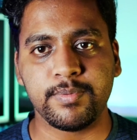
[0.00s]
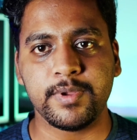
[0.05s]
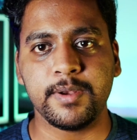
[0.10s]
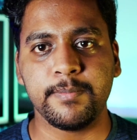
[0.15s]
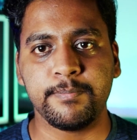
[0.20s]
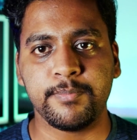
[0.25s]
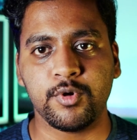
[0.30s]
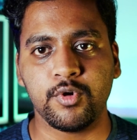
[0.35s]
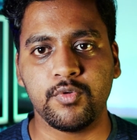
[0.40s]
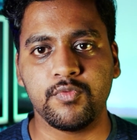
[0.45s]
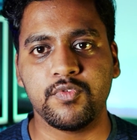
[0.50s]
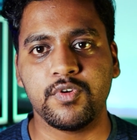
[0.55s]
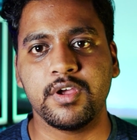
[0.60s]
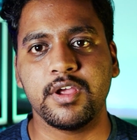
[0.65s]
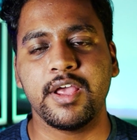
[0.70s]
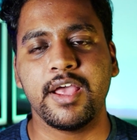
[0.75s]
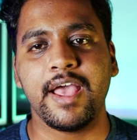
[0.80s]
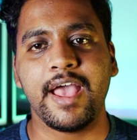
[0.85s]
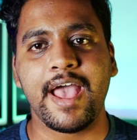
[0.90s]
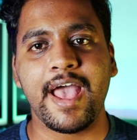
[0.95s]
been improved
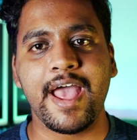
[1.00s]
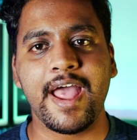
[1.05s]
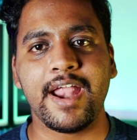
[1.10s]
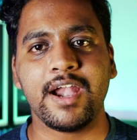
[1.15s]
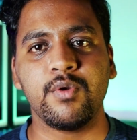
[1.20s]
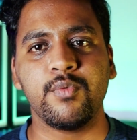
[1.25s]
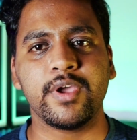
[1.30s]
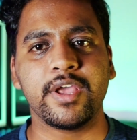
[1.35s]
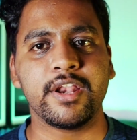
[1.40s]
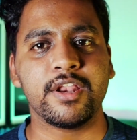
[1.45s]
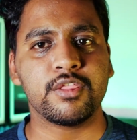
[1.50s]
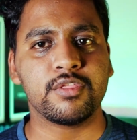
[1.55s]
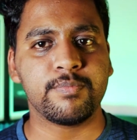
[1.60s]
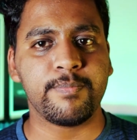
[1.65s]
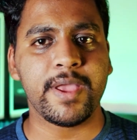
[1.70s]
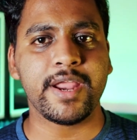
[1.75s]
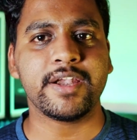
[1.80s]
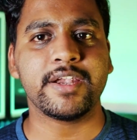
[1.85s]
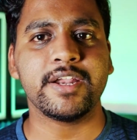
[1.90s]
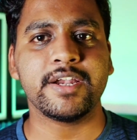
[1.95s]
and we can
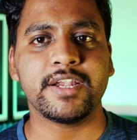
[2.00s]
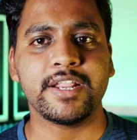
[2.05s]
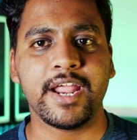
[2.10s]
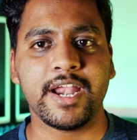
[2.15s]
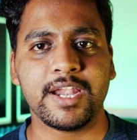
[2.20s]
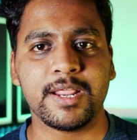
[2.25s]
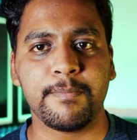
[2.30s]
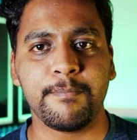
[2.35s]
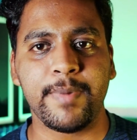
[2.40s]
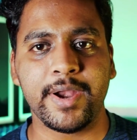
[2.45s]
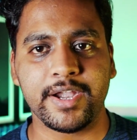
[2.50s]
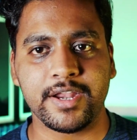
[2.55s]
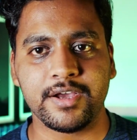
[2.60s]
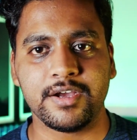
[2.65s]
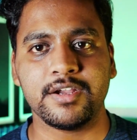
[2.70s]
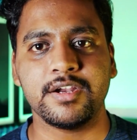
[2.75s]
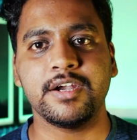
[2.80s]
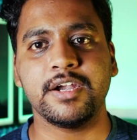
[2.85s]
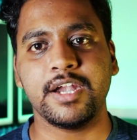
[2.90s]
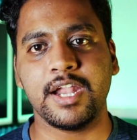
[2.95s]
expect it getting
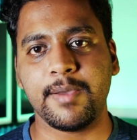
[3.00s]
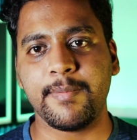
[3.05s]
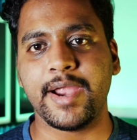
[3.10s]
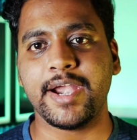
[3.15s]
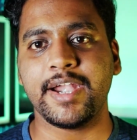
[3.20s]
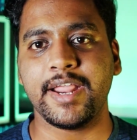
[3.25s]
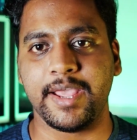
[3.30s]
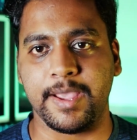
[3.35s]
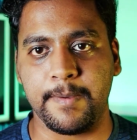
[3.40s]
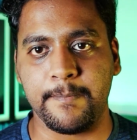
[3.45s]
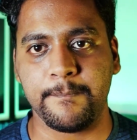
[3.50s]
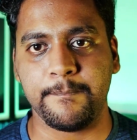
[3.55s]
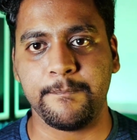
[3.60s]
better day by day.